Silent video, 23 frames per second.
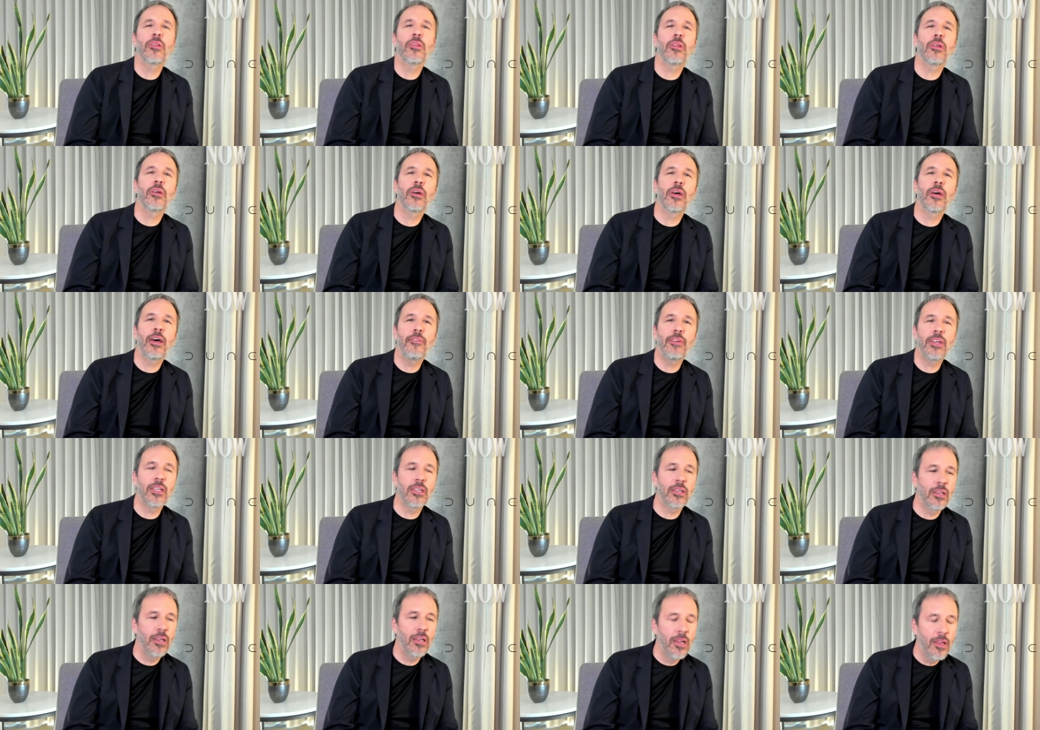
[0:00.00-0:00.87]

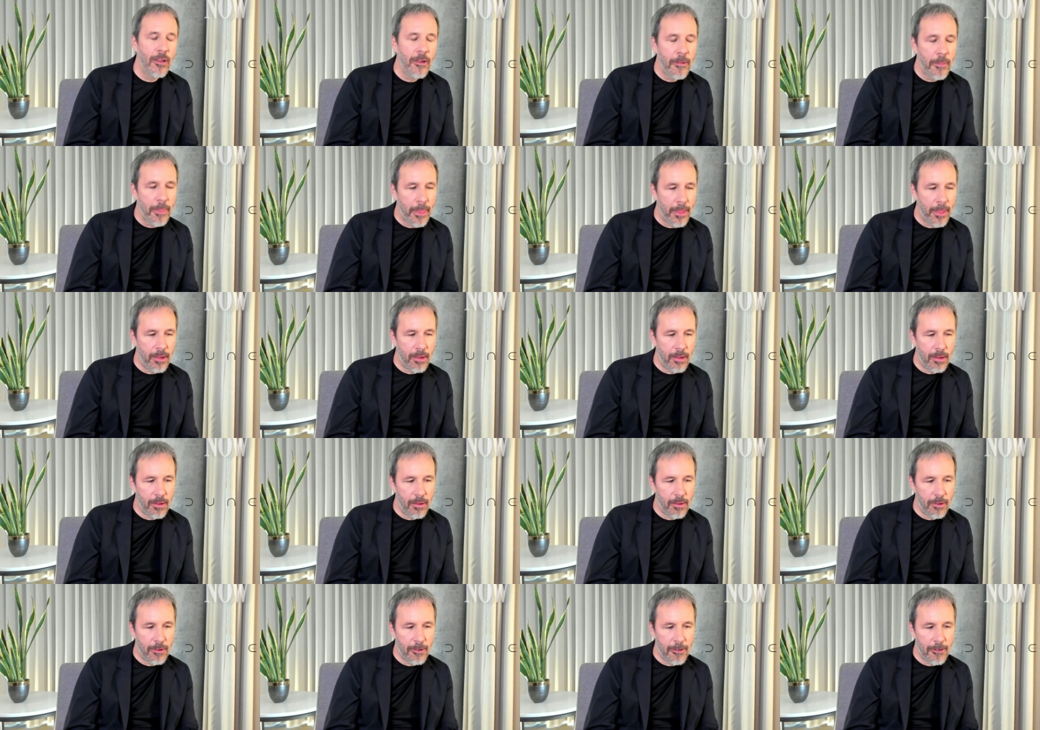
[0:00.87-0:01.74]
having
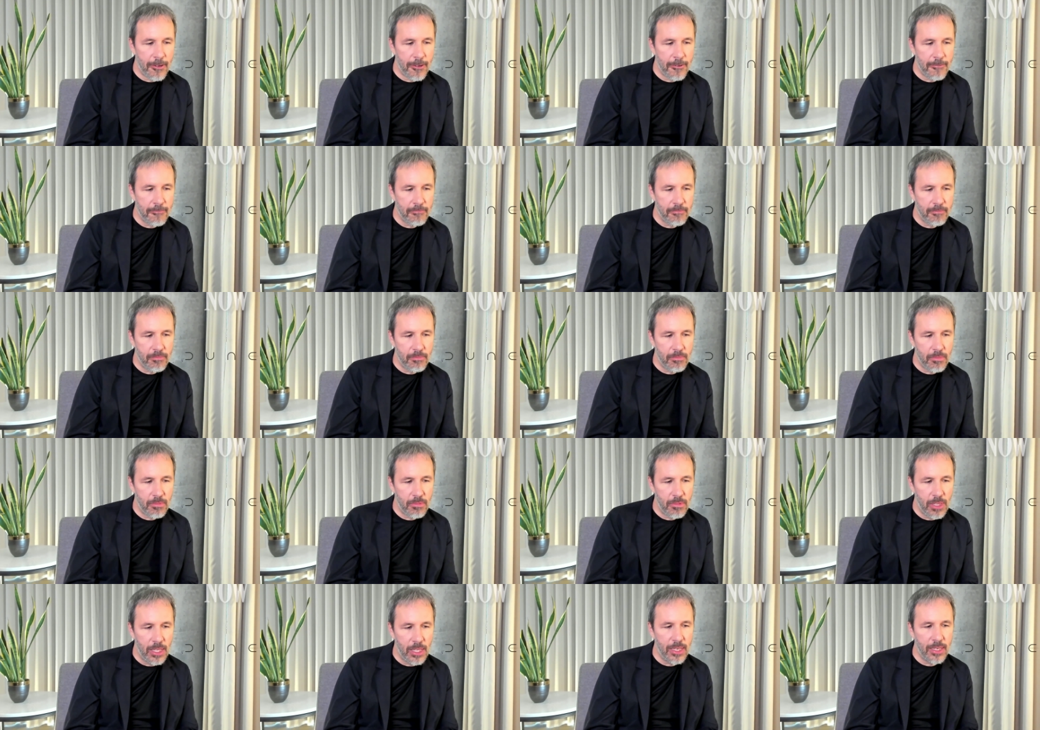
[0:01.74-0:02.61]
um,
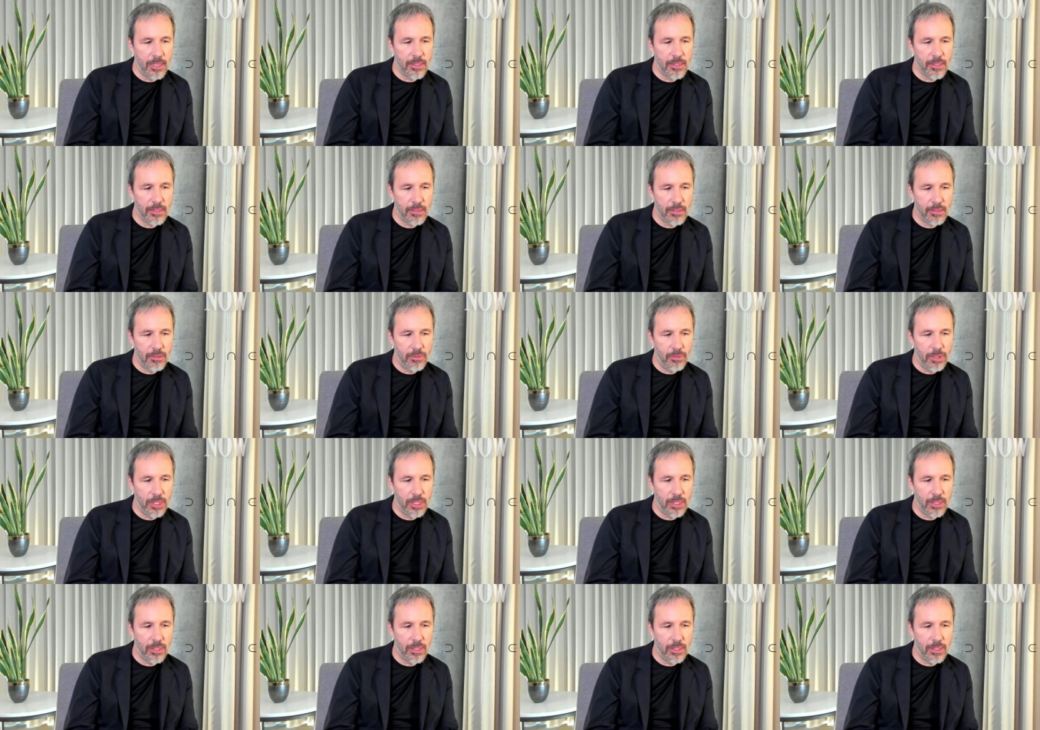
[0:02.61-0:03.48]
links
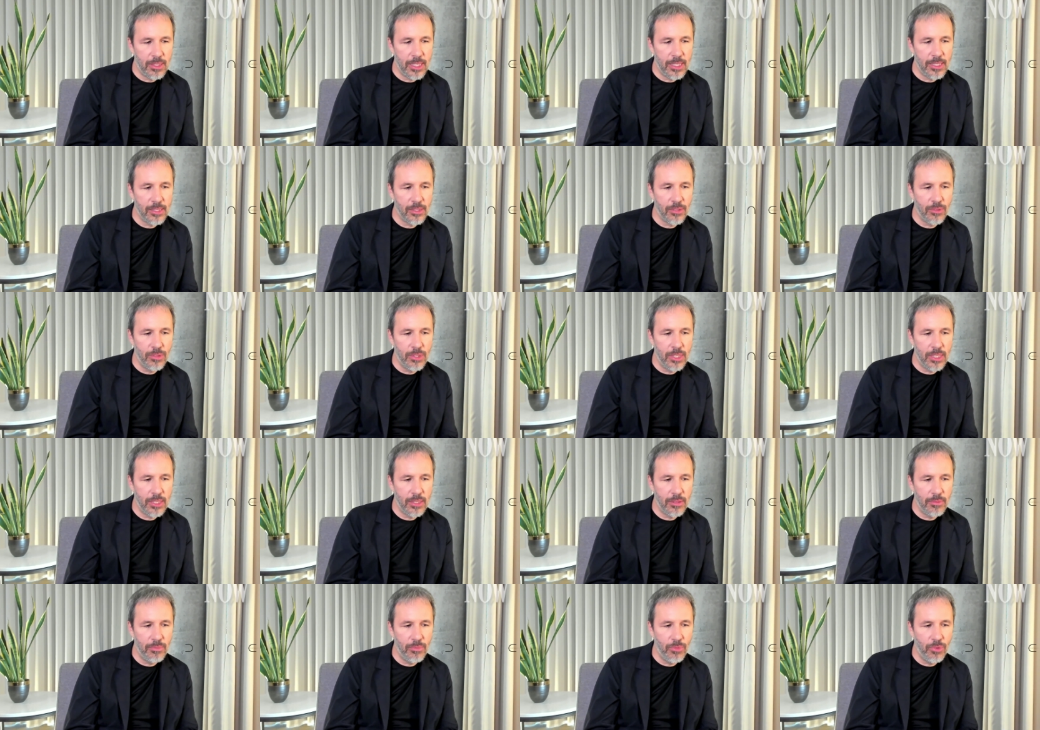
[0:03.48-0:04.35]
with the Danis
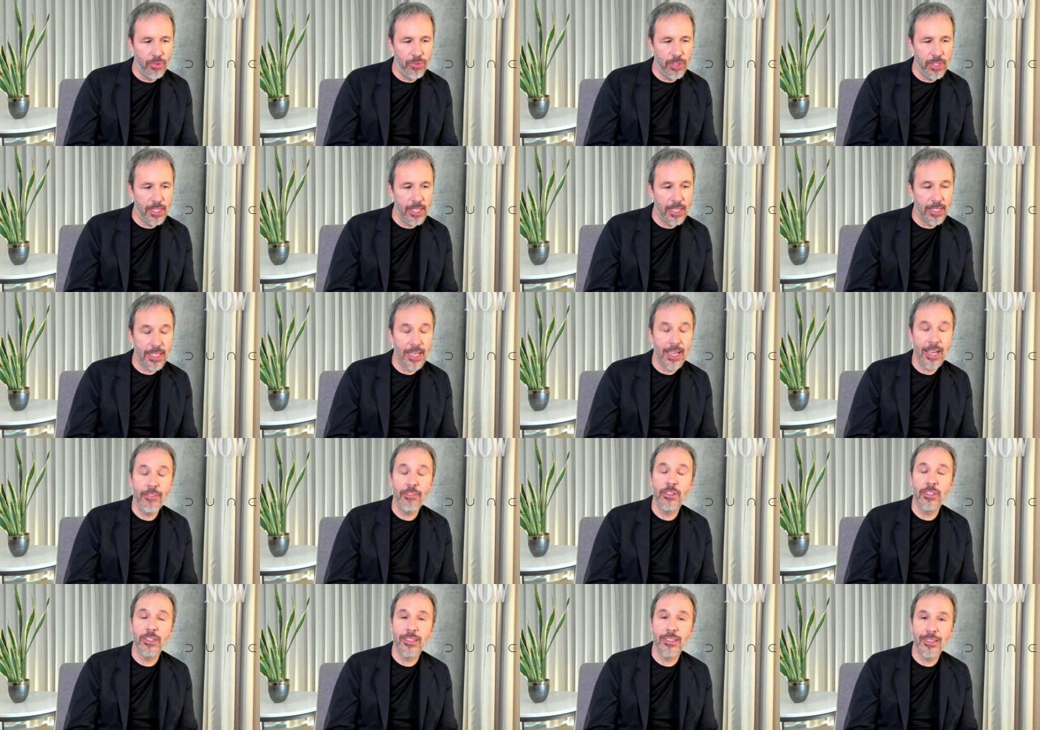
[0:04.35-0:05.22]
Goulet movie that I
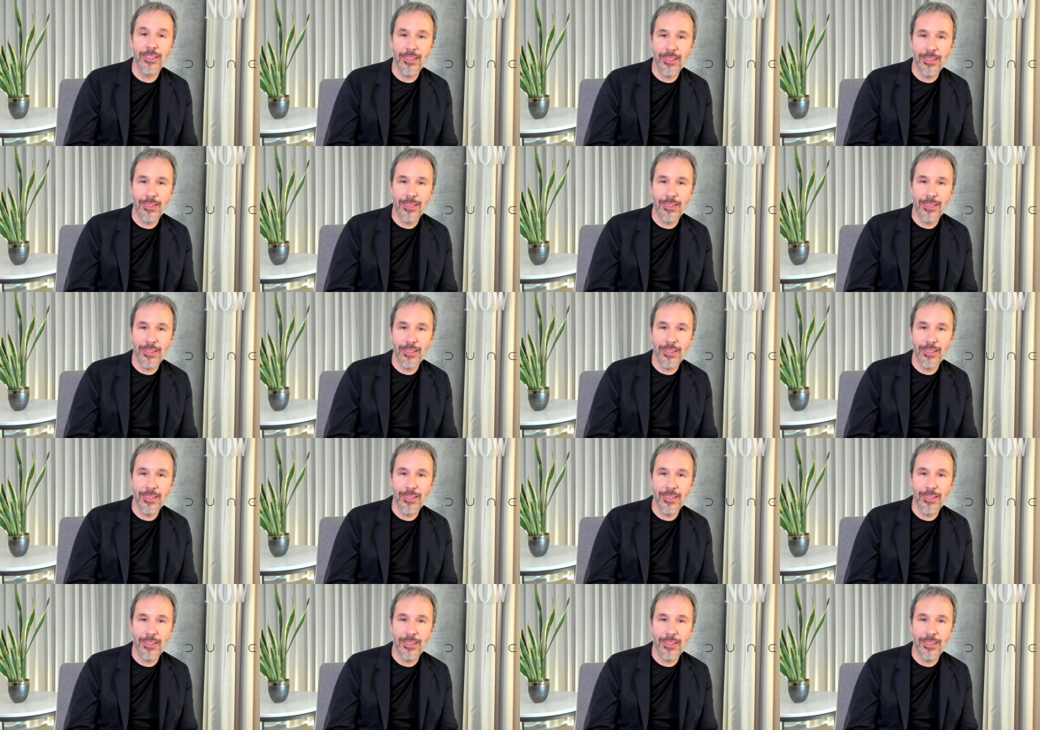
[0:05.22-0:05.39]
haven't